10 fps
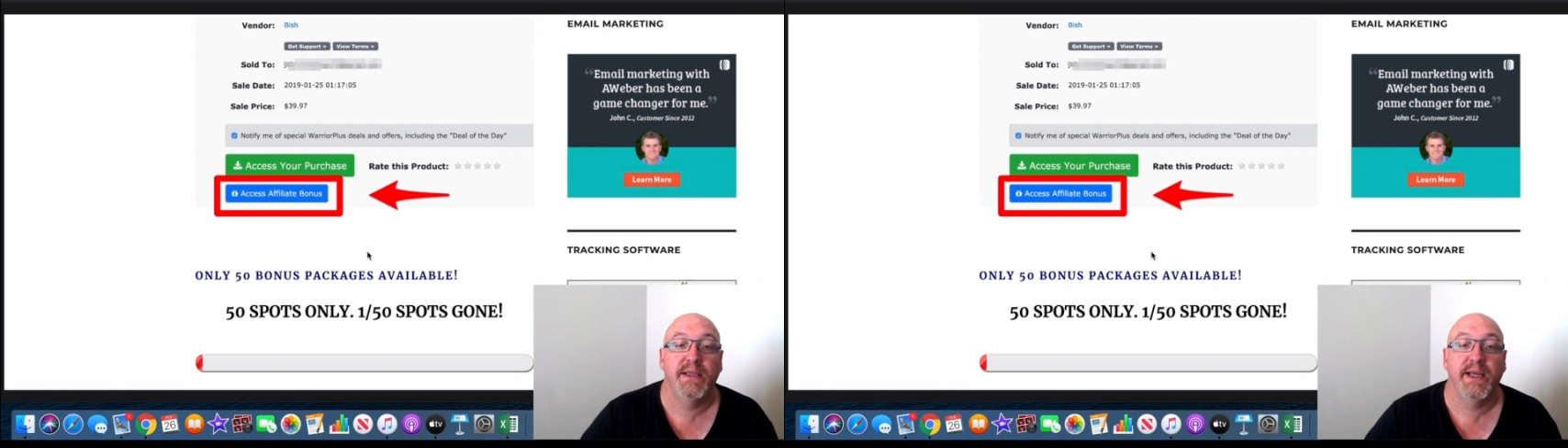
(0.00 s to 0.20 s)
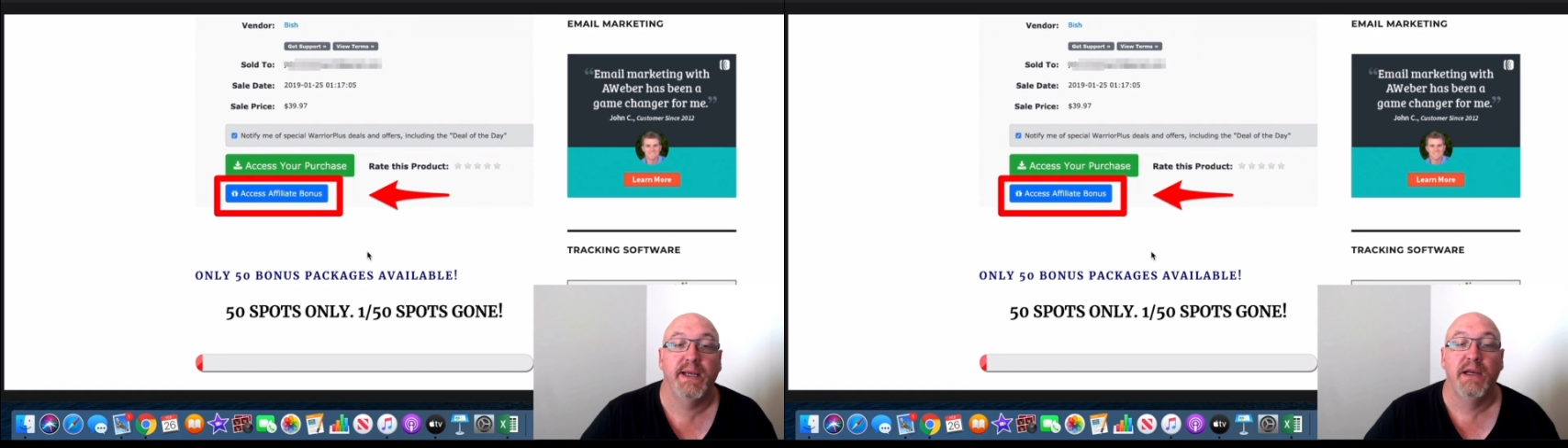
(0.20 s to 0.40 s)

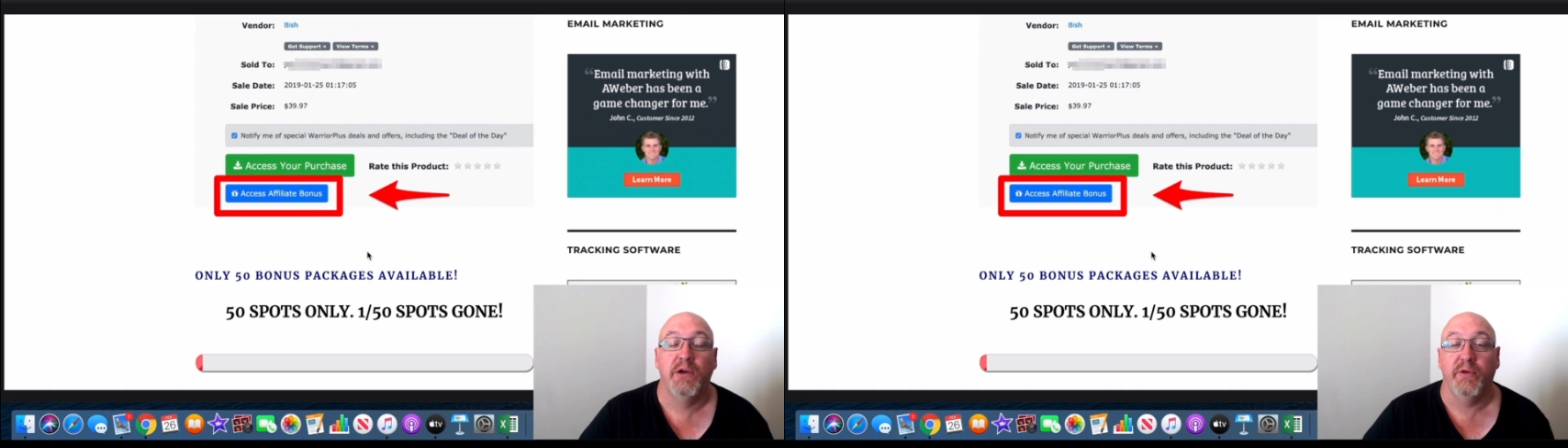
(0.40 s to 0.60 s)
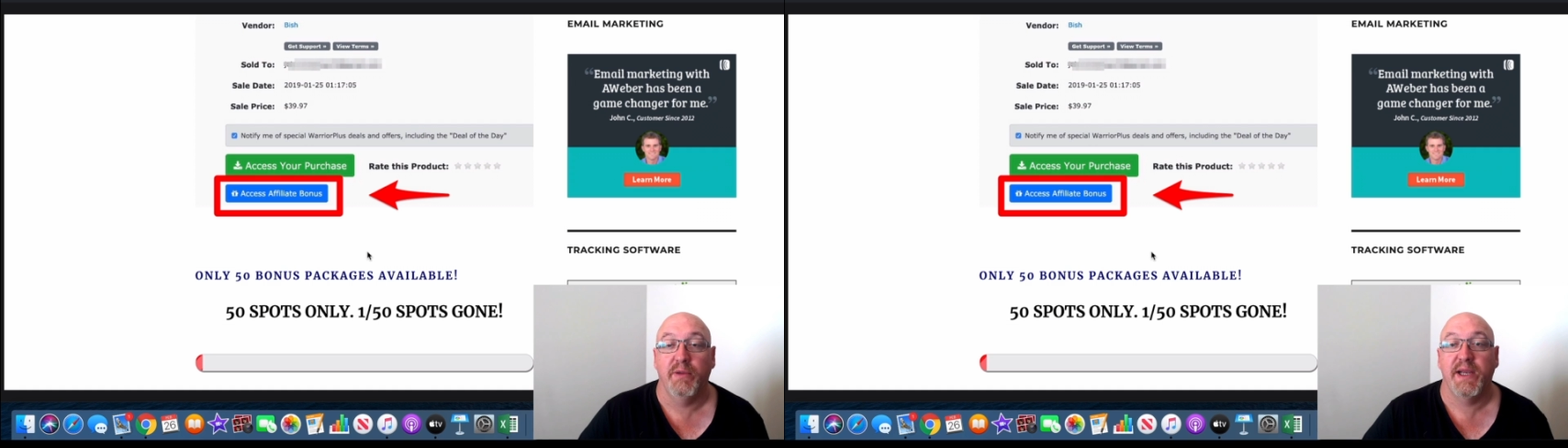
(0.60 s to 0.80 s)
there
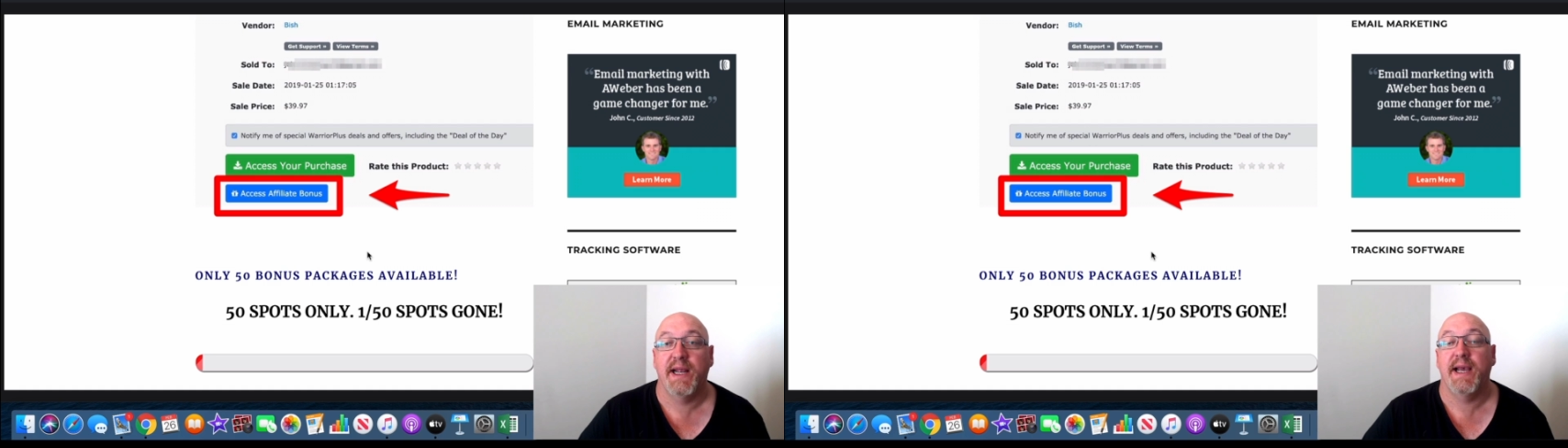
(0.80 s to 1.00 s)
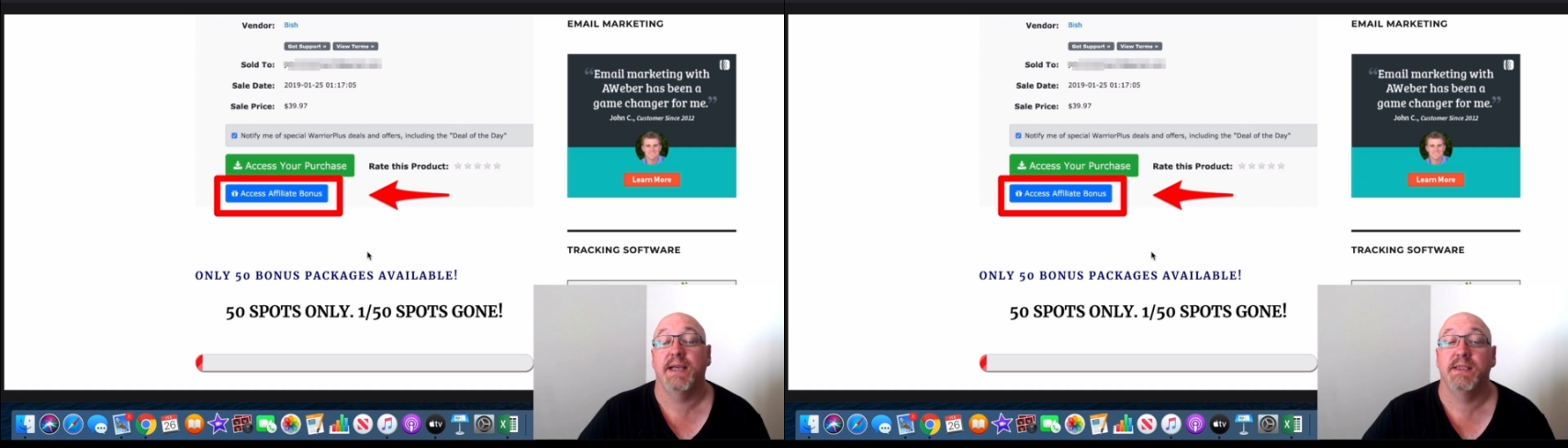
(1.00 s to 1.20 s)
where you better
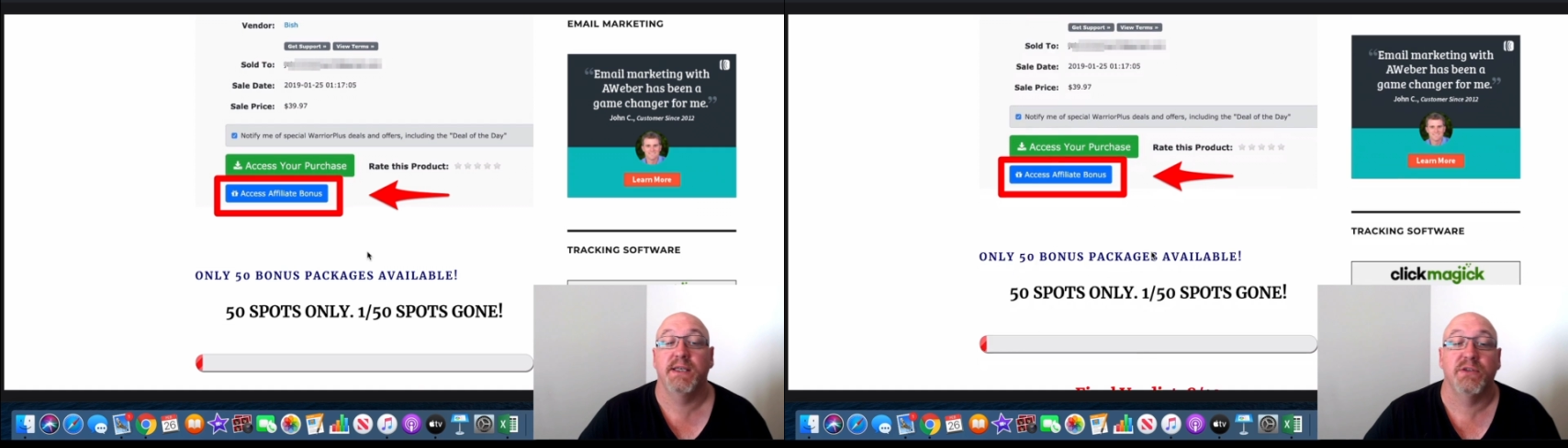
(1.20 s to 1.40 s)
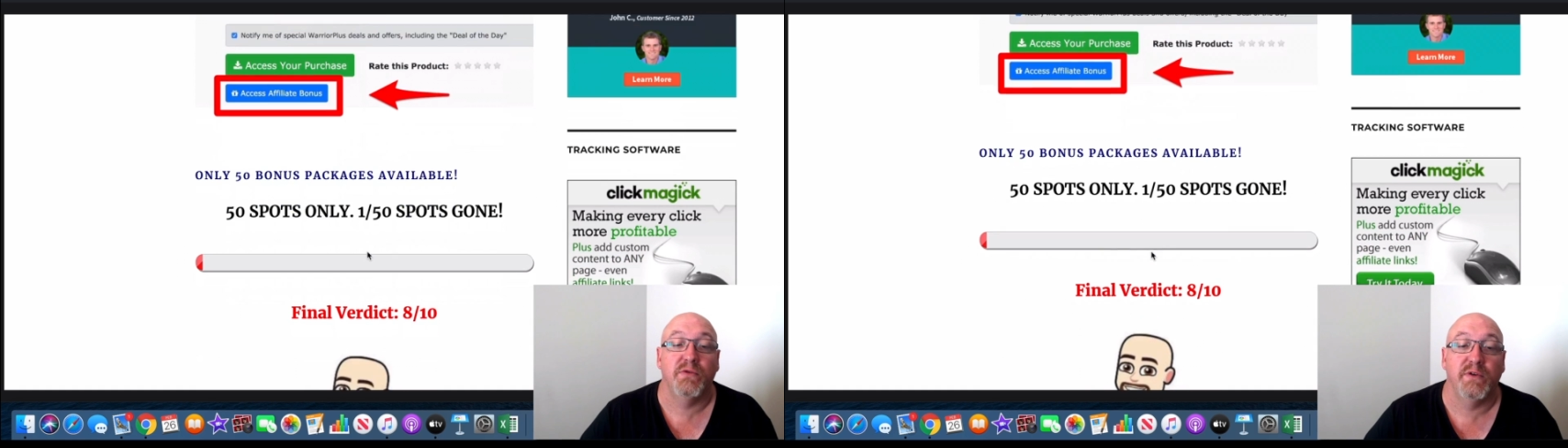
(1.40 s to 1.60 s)

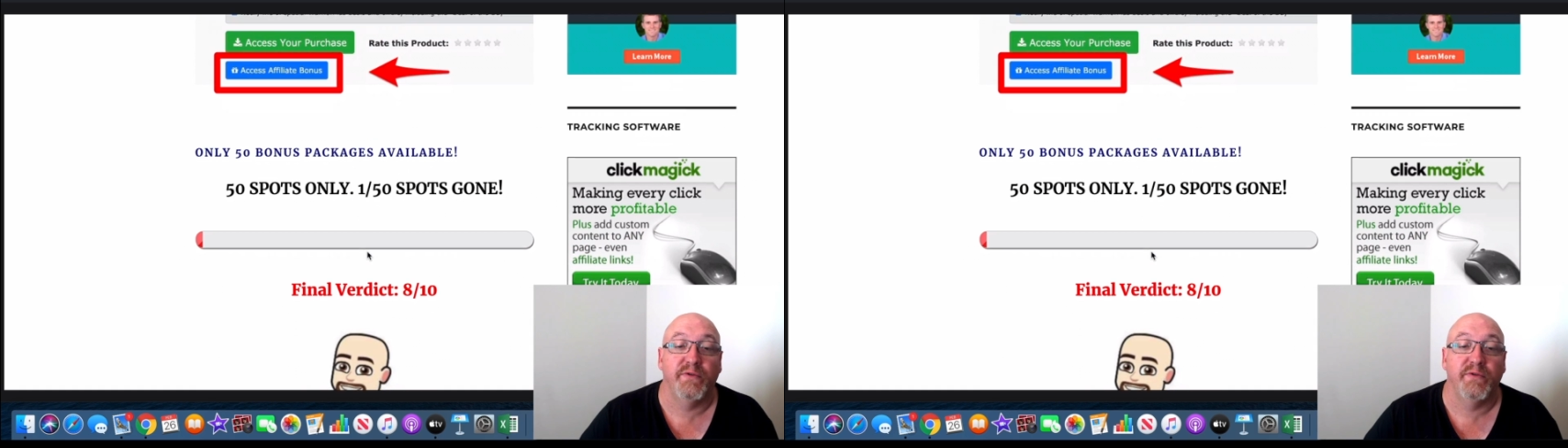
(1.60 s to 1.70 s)
access all of